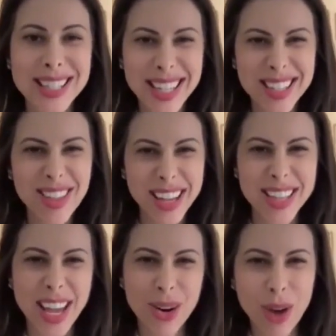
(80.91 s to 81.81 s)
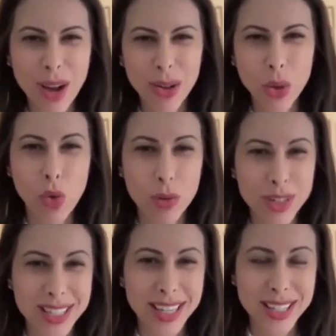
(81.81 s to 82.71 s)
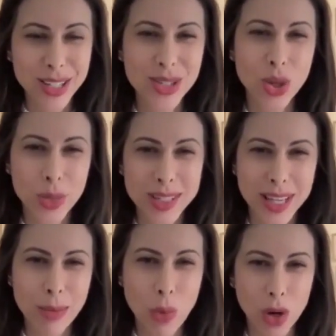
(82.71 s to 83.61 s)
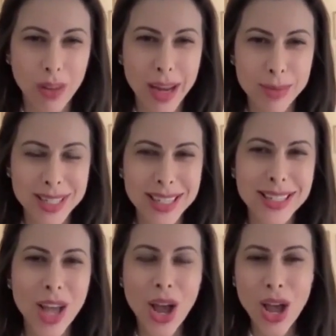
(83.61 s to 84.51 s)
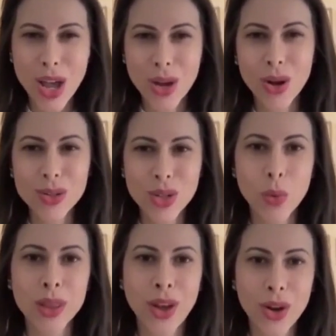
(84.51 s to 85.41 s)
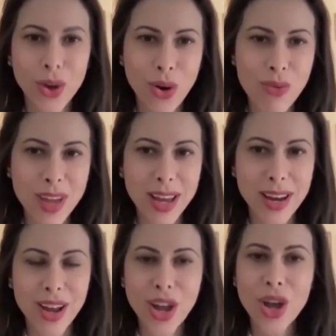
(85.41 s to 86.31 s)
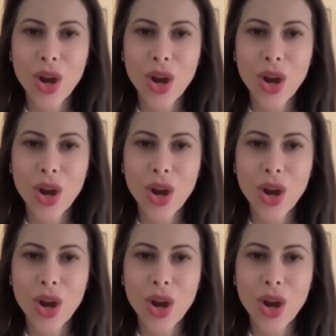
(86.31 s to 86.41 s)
ticks like to hang around in the warmer season, so we're seeing more Lyme disease. And also with long COVID,